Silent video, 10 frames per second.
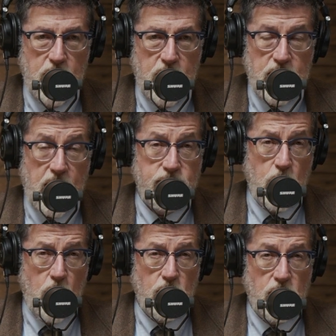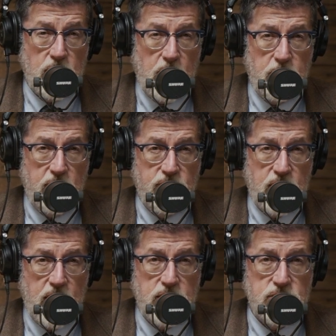And I've gone on a couple of
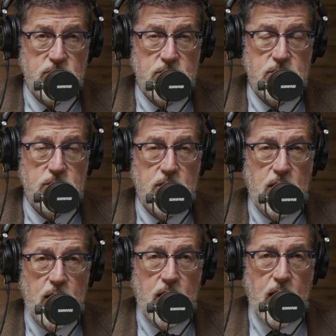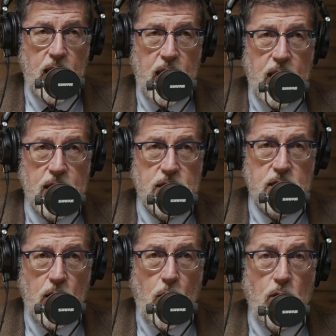occasions
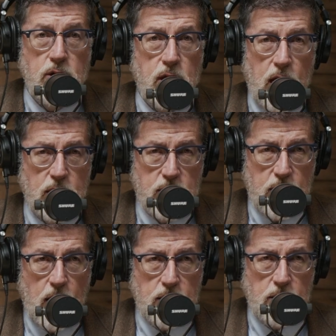and on a, a,